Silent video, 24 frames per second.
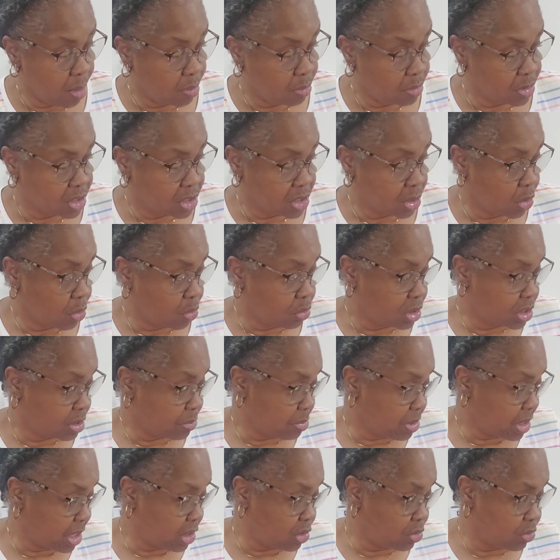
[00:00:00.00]
So to
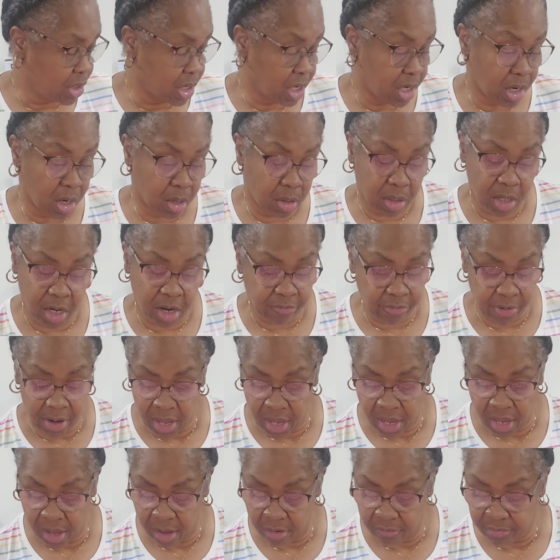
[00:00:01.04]
me, you can never
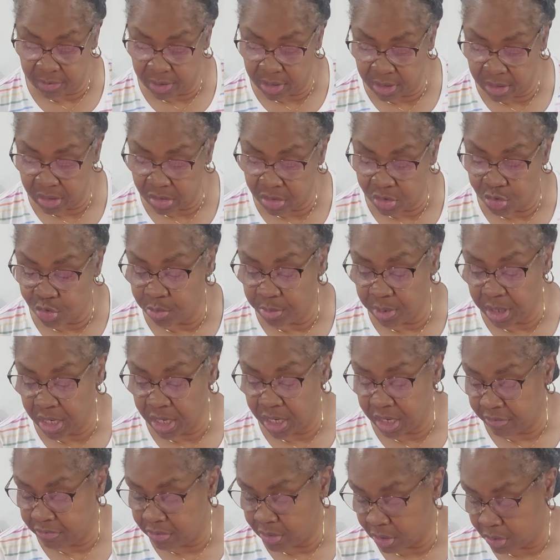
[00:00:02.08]
have too
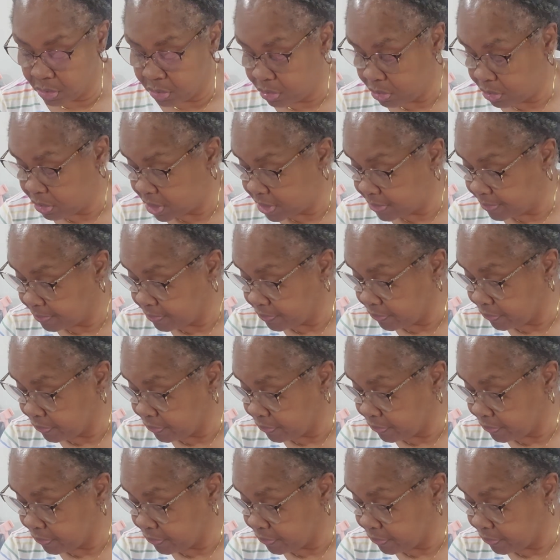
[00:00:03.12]
many of those.